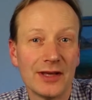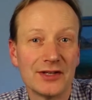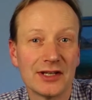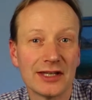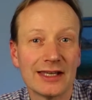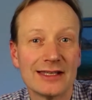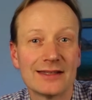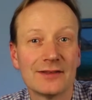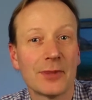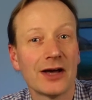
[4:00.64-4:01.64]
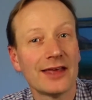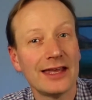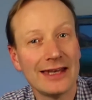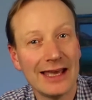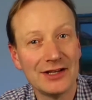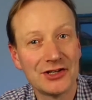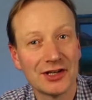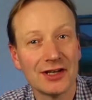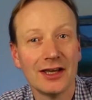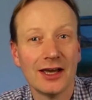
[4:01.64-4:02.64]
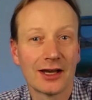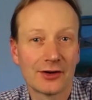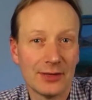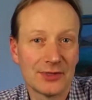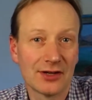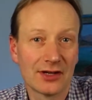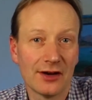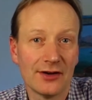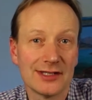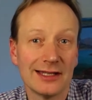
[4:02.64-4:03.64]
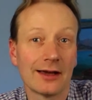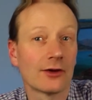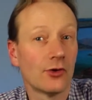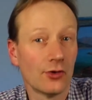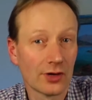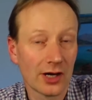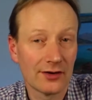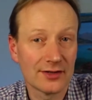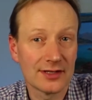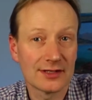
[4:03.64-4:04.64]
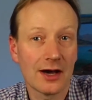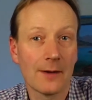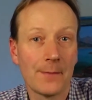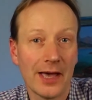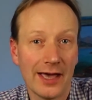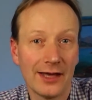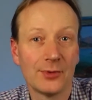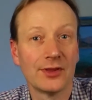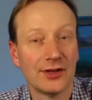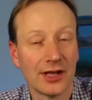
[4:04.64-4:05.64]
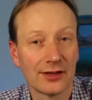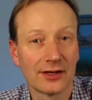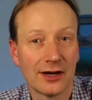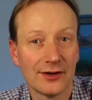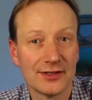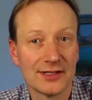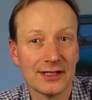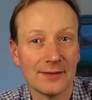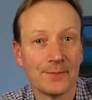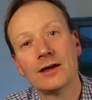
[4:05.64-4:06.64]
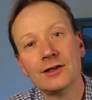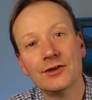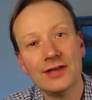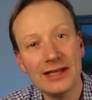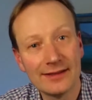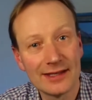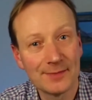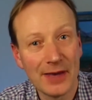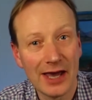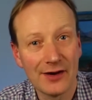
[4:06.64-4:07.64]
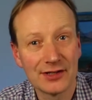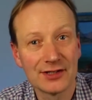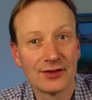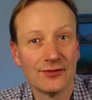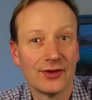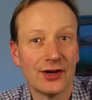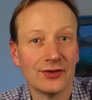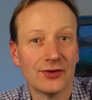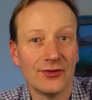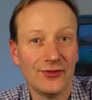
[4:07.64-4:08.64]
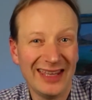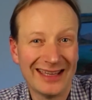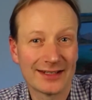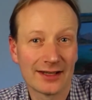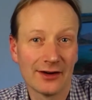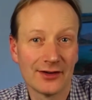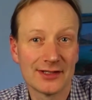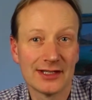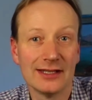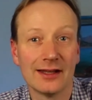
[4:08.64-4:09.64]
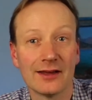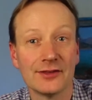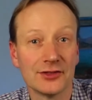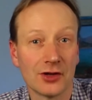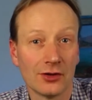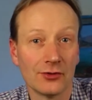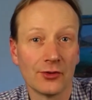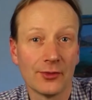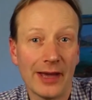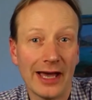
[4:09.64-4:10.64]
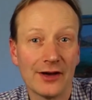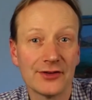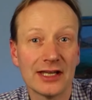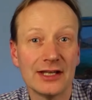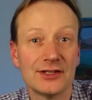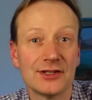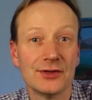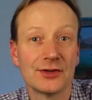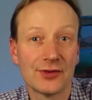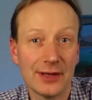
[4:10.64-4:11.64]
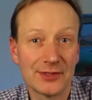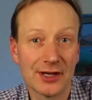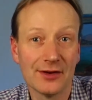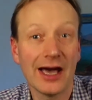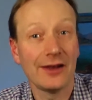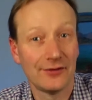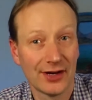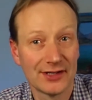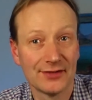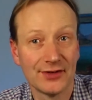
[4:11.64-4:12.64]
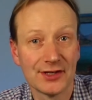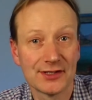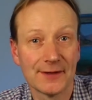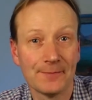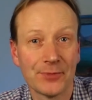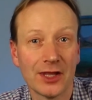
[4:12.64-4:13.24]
mentioning is that by their nature, a cryptocurrency, like all currencies, are paired with another currency. You need this pairing to convert your fiat currency, like the dollar or the pound, into crypto and vice versa.